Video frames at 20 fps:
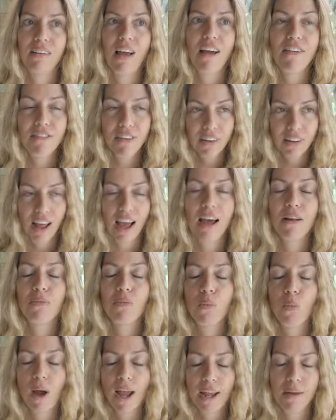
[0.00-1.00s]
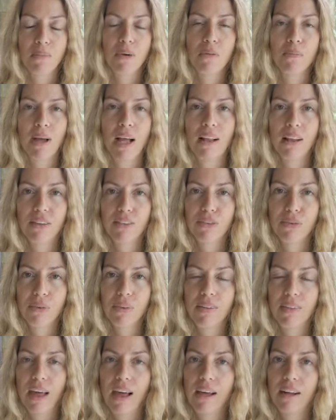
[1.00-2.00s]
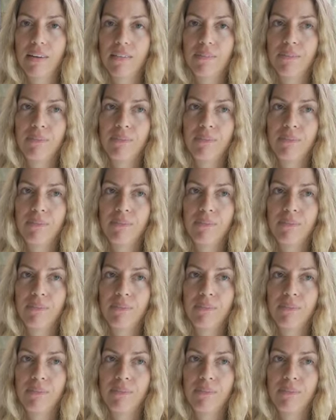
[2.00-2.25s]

I felt I had way more balance with that.